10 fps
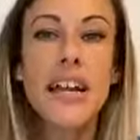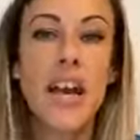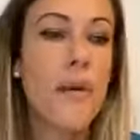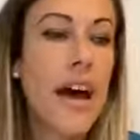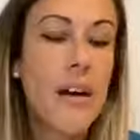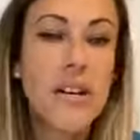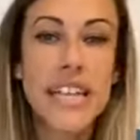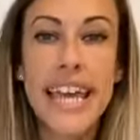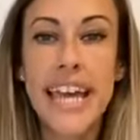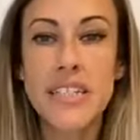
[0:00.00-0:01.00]
out, and
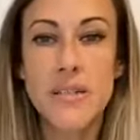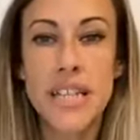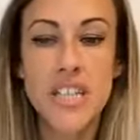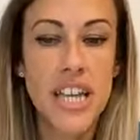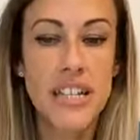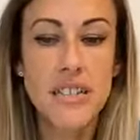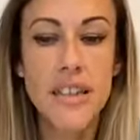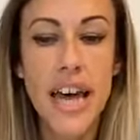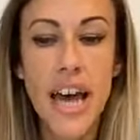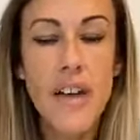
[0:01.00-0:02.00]
you can't do this, you can't do
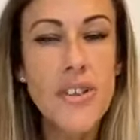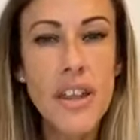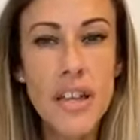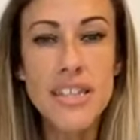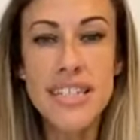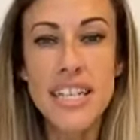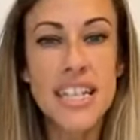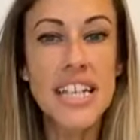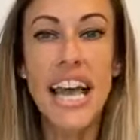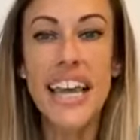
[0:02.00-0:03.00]
that. Have you
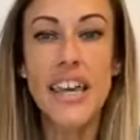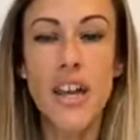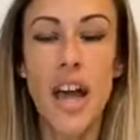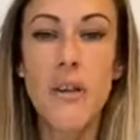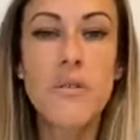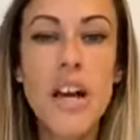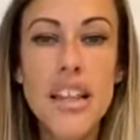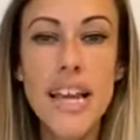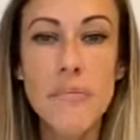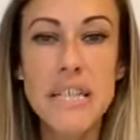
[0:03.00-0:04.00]
considered like your own
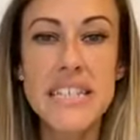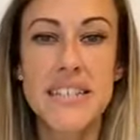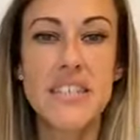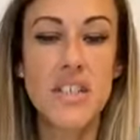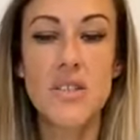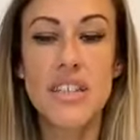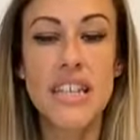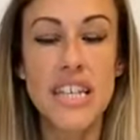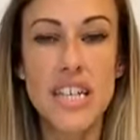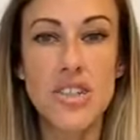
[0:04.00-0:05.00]
online business? You could
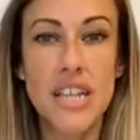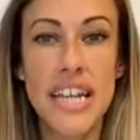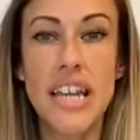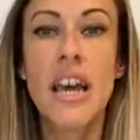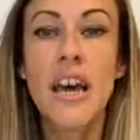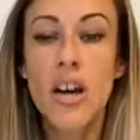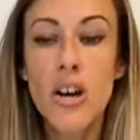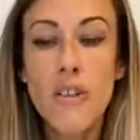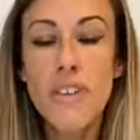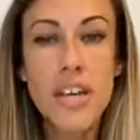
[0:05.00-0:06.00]
literally
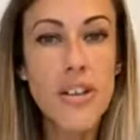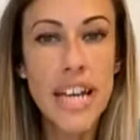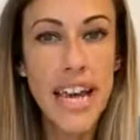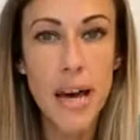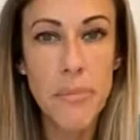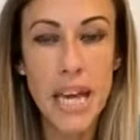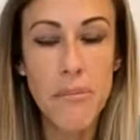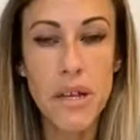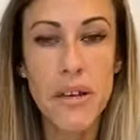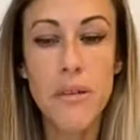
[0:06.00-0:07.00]
cover your credit card
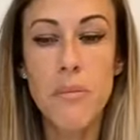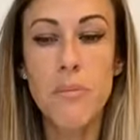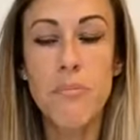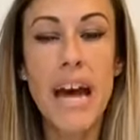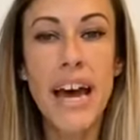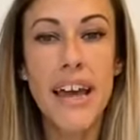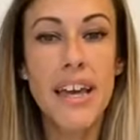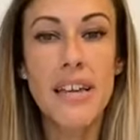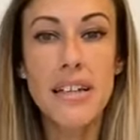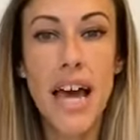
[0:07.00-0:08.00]
payment
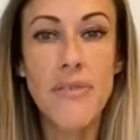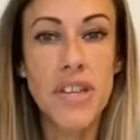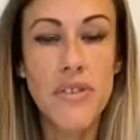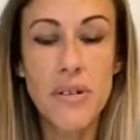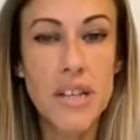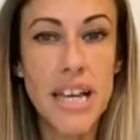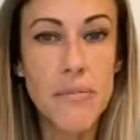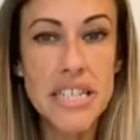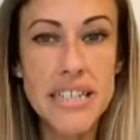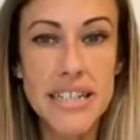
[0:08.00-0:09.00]
by having your own online
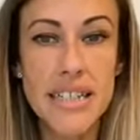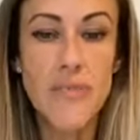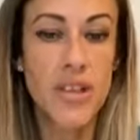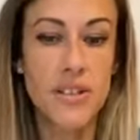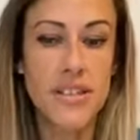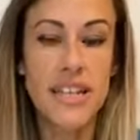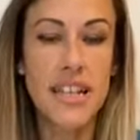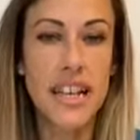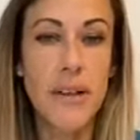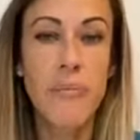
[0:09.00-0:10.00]
business. Have you
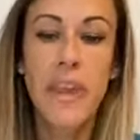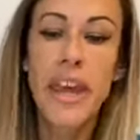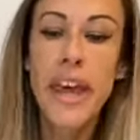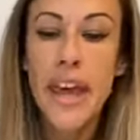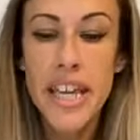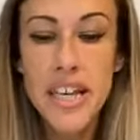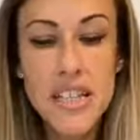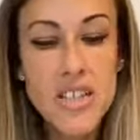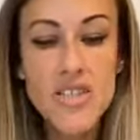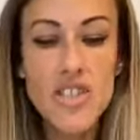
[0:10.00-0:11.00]
considered it? You know,
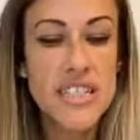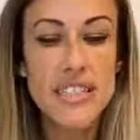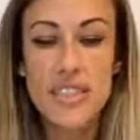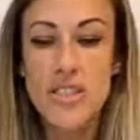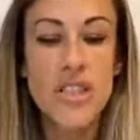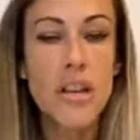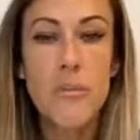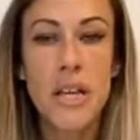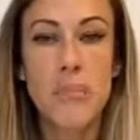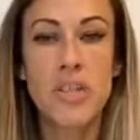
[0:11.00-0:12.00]
there's just so
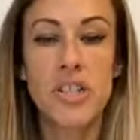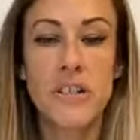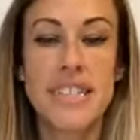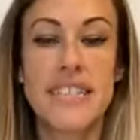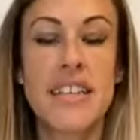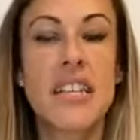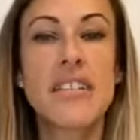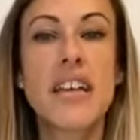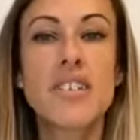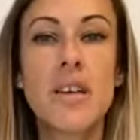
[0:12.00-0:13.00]
many opportunities. So there's
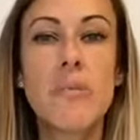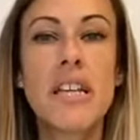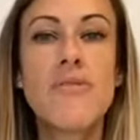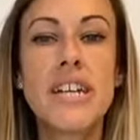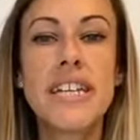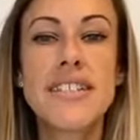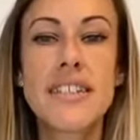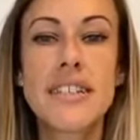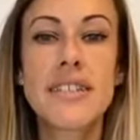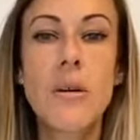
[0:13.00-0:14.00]
so many
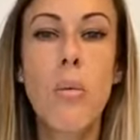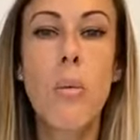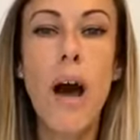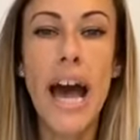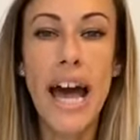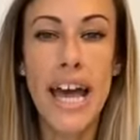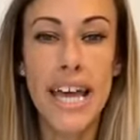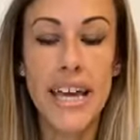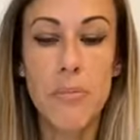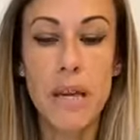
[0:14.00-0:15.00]
reasons
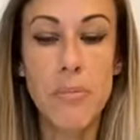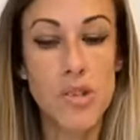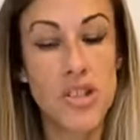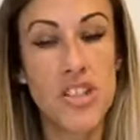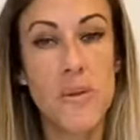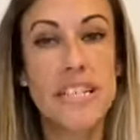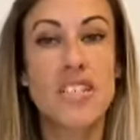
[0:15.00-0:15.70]
why people should do it to